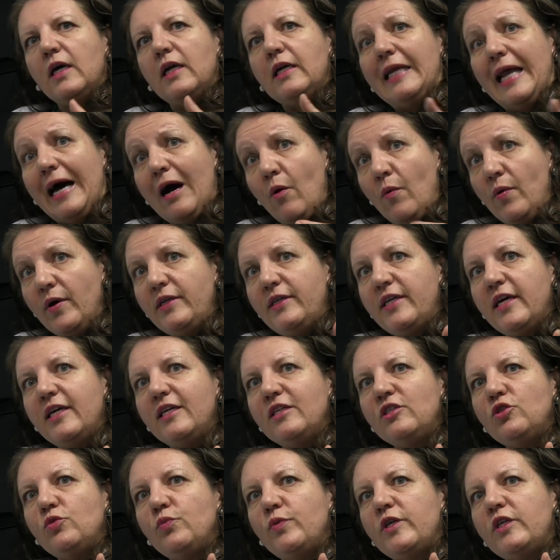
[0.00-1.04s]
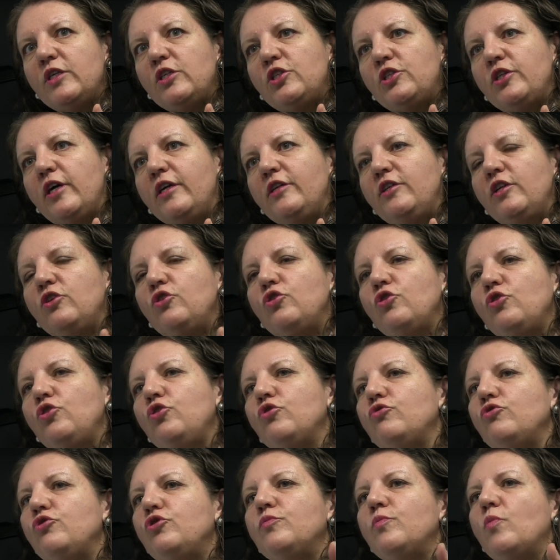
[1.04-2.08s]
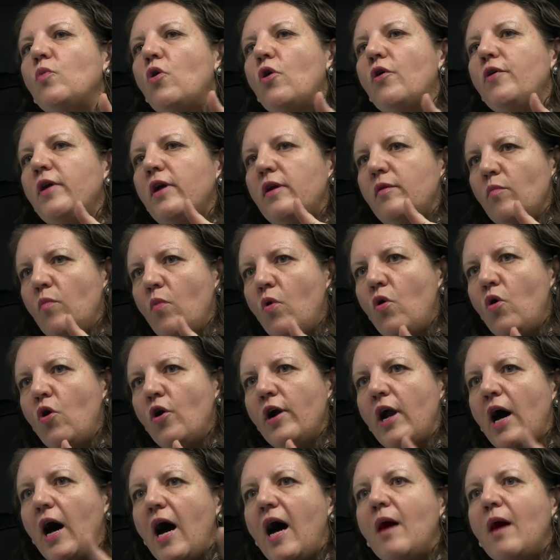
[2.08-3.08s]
Nowadays, we started to use more and more